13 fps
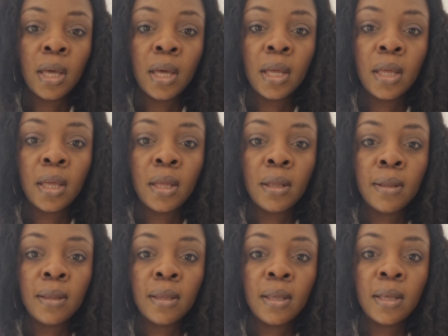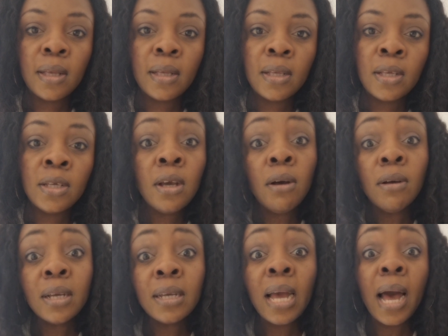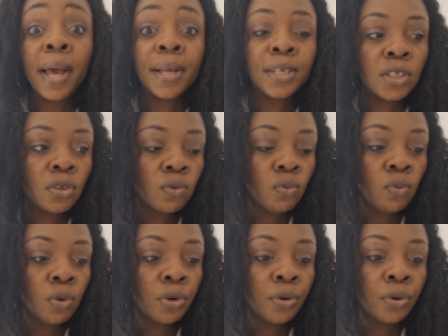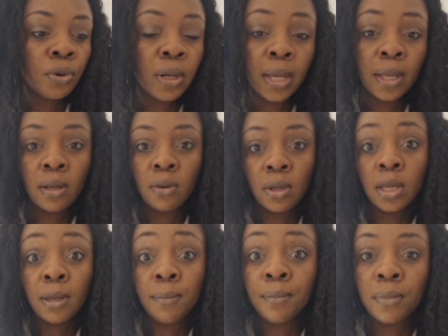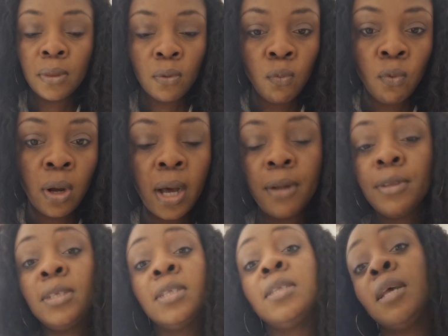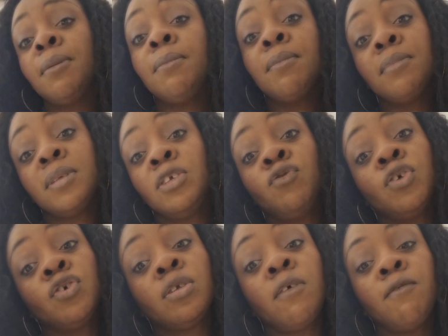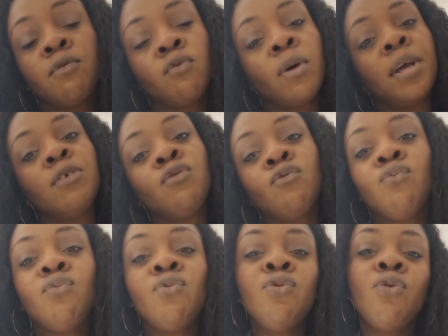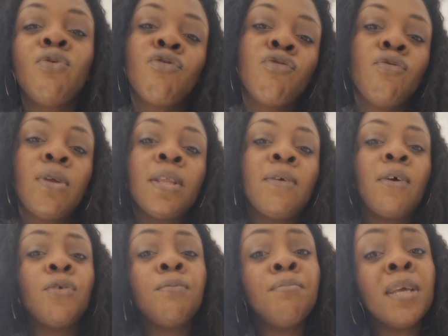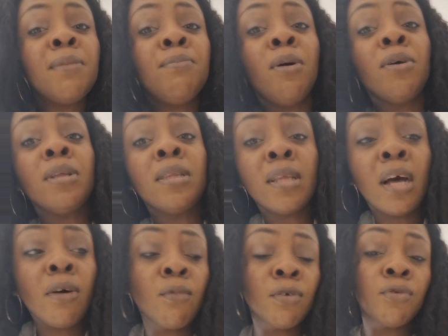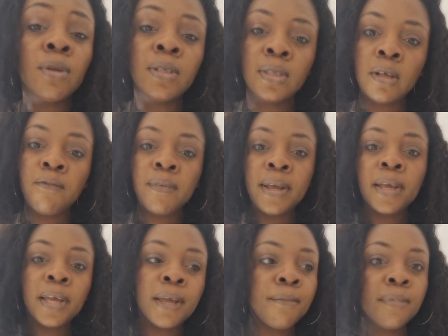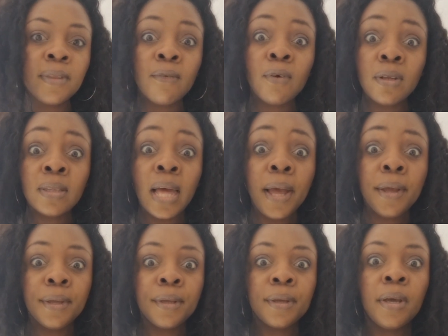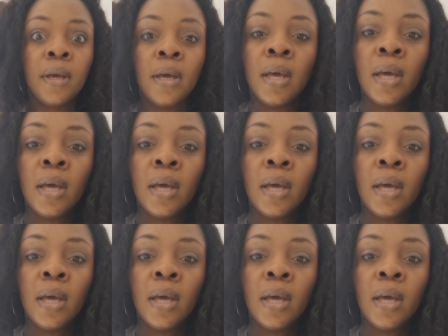And young guys who were like him, who had the same situation of trying to, you know, show that they were the big boy in town, were doing stuff like him. They were dying.